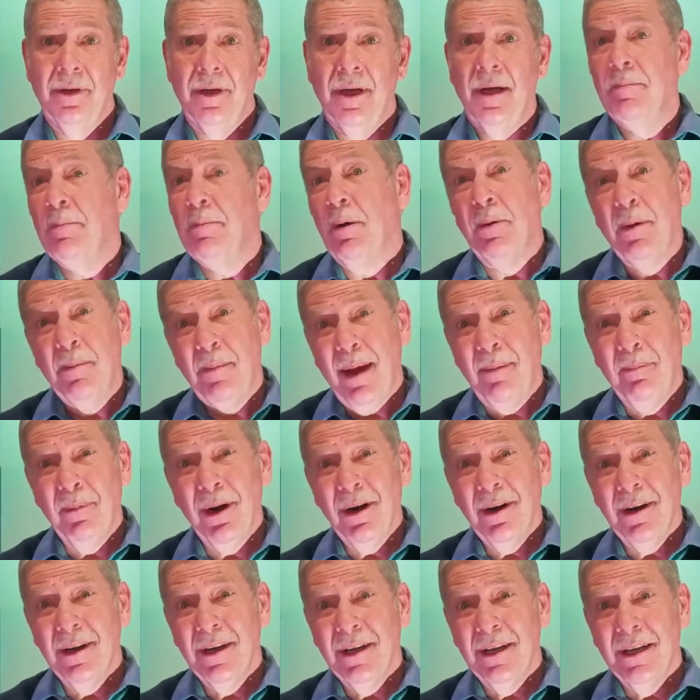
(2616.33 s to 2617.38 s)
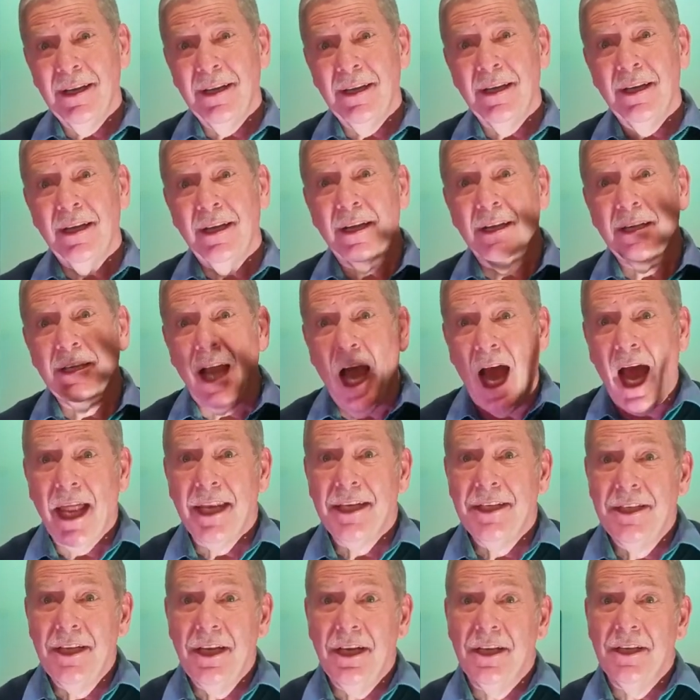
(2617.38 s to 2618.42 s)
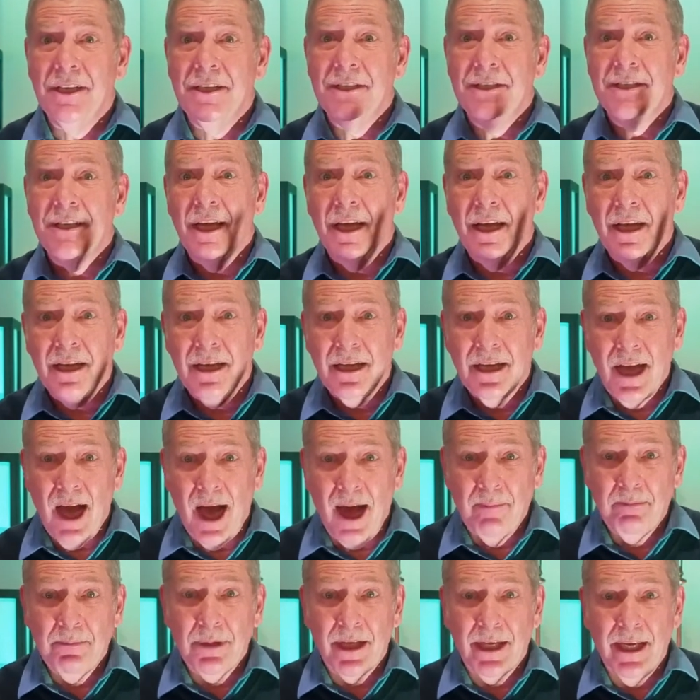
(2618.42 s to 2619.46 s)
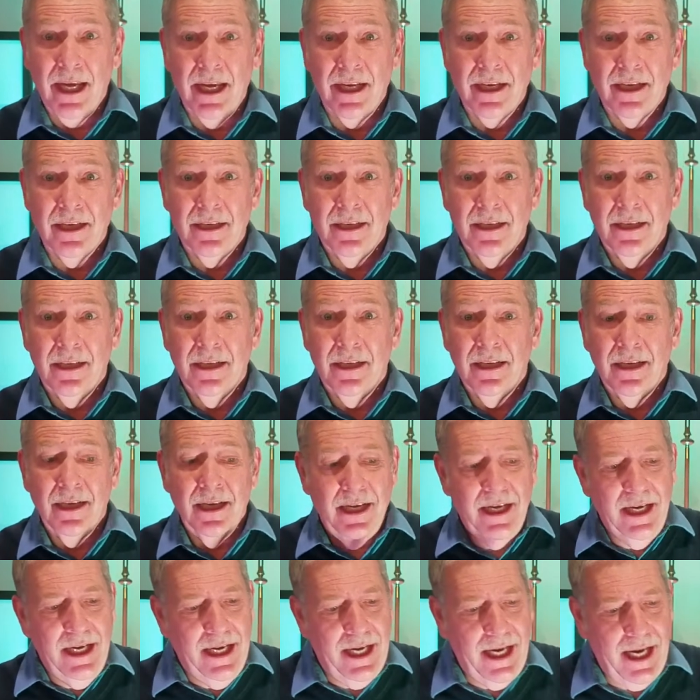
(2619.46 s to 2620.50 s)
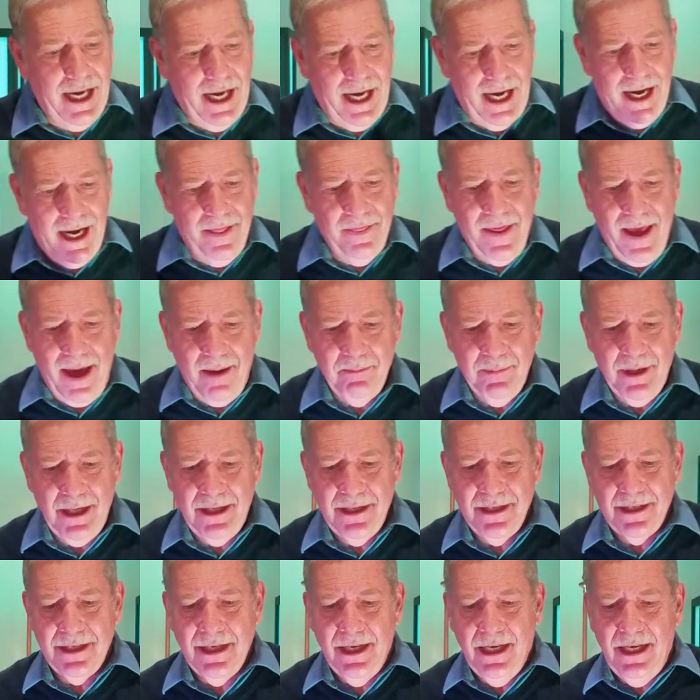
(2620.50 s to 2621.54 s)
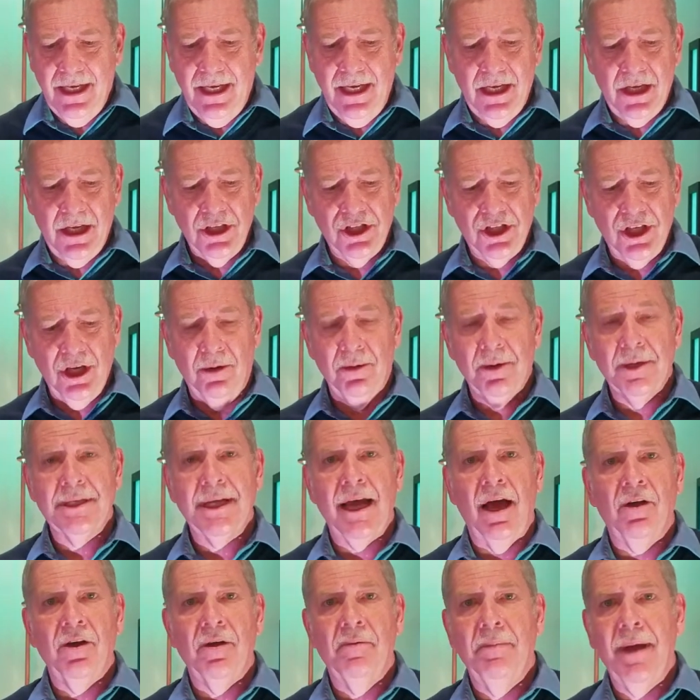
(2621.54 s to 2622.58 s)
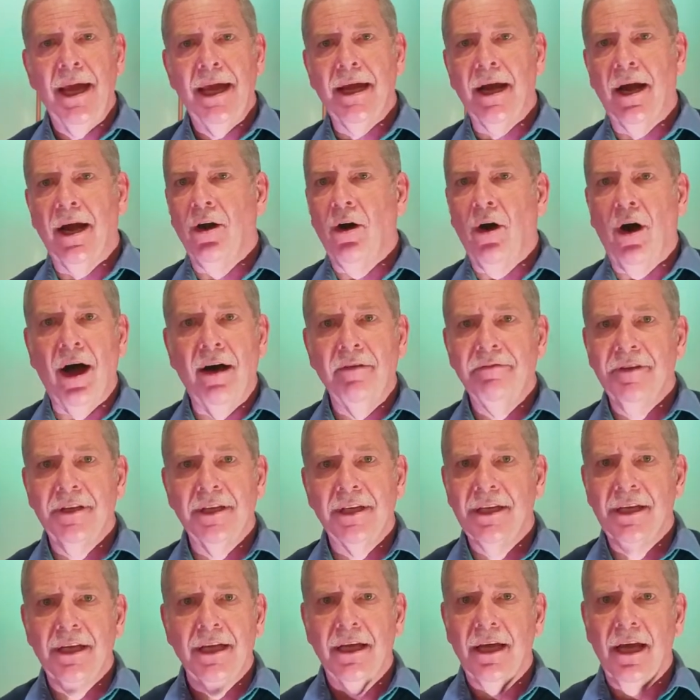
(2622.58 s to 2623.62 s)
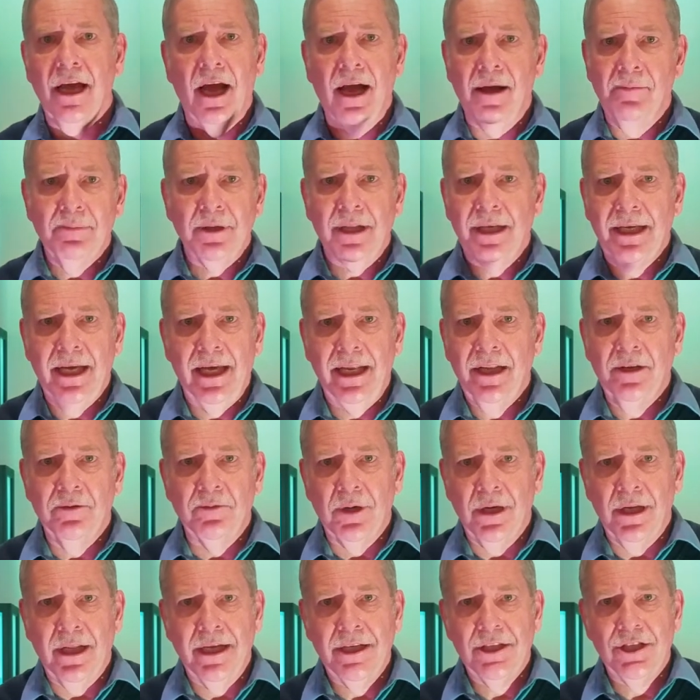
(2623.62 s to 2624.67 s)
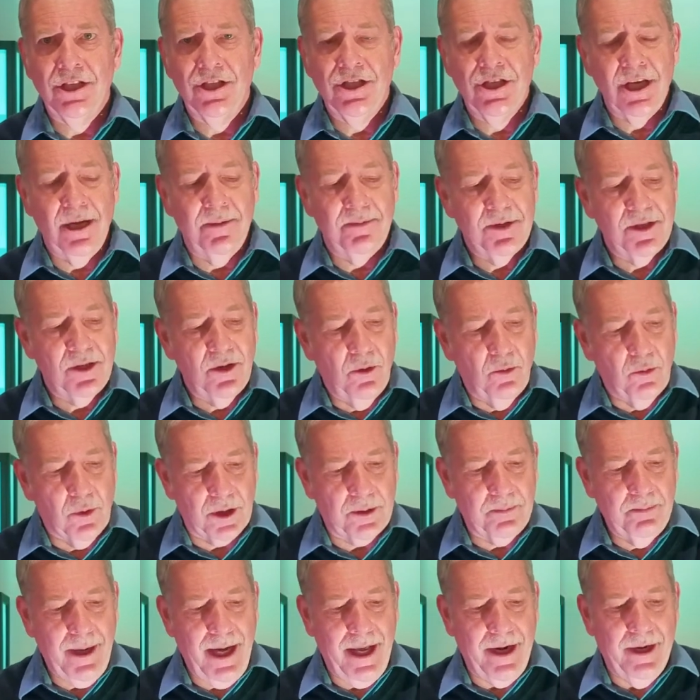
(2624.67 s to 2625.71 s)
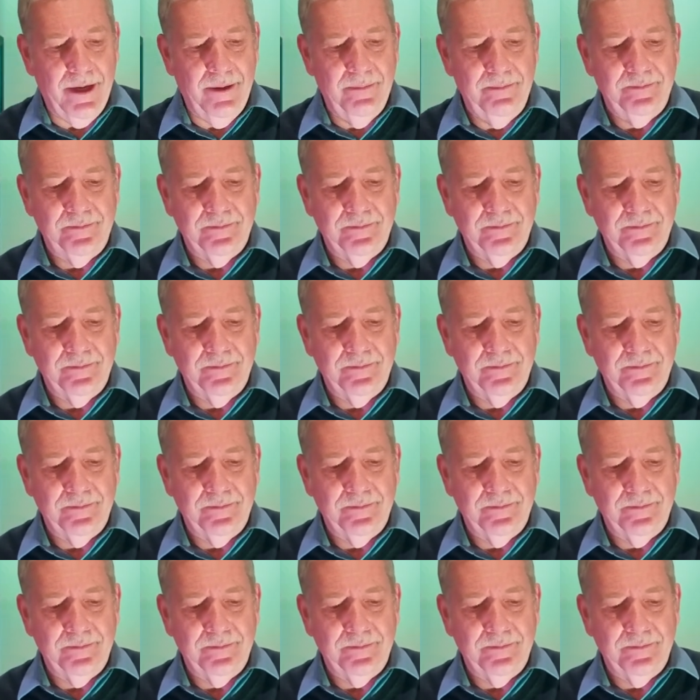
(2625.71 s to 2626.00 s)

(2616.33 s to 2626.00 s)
But remember, God does complicate it. And that means He can show us how to make our often complicated relationships work better.